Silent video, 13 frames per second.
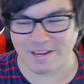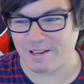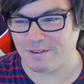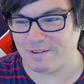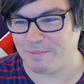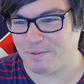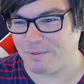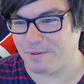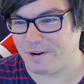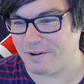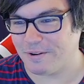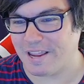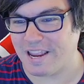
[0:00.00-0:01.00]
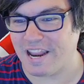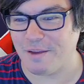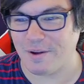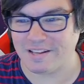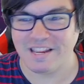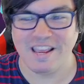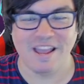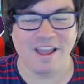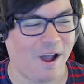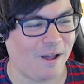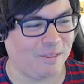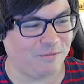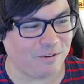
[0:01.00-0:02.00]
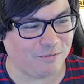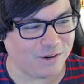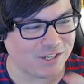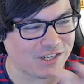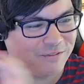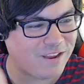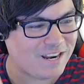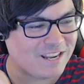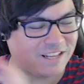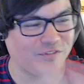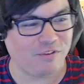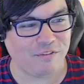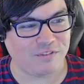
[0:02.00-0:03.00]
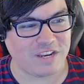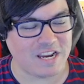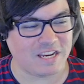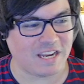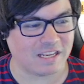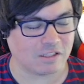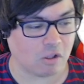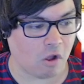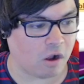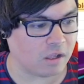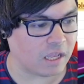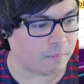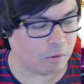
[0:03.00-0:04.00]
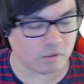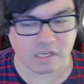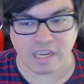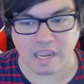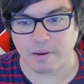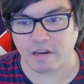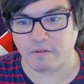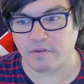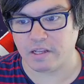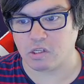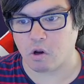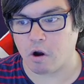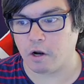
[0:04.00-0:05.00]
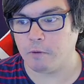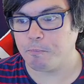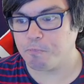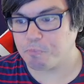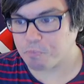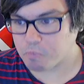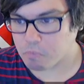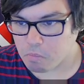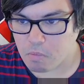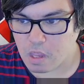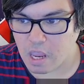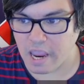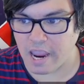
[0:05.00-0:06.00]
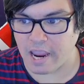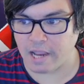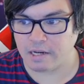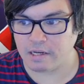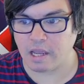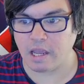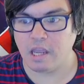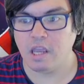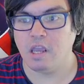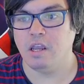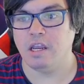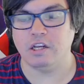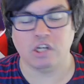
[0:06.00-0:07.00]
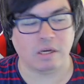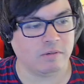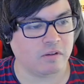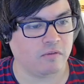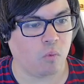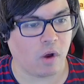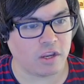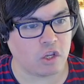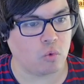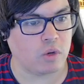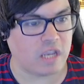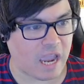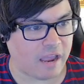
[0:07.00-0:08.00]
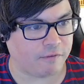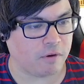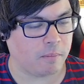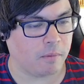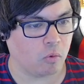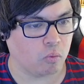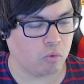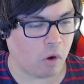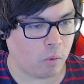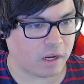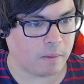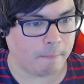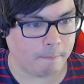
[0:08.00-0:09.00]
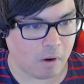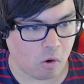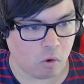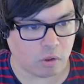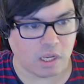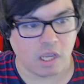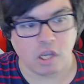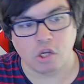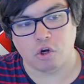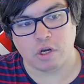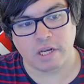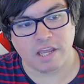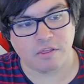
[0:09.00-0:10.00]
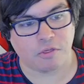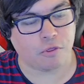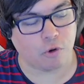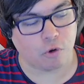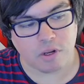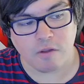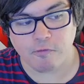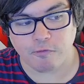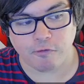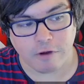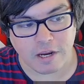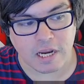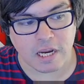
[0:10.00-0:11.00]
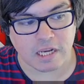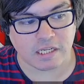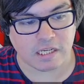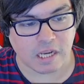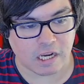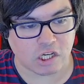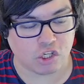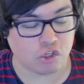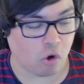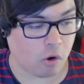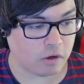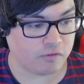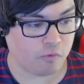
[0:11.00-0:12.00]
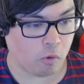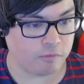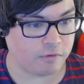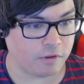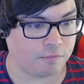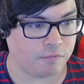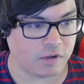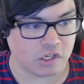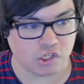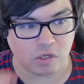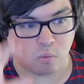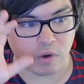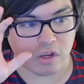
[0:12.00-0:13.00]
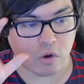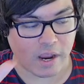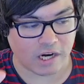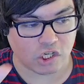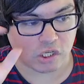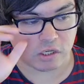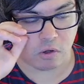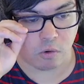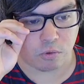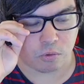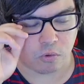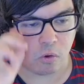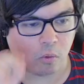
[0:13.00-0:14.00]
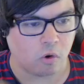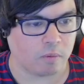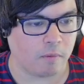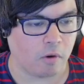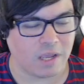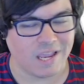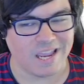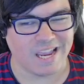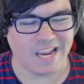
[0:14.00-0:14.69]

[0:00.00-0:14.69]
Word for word: Yeah, it's a bit weird. Okay, anyways, uh, the Vision event is 15 days long, like most campaign events are. And uh, in terms of what you get from heroic mode, you're going to get 30 free uh, shards for Viv Vision when you actually go through the heroic mode.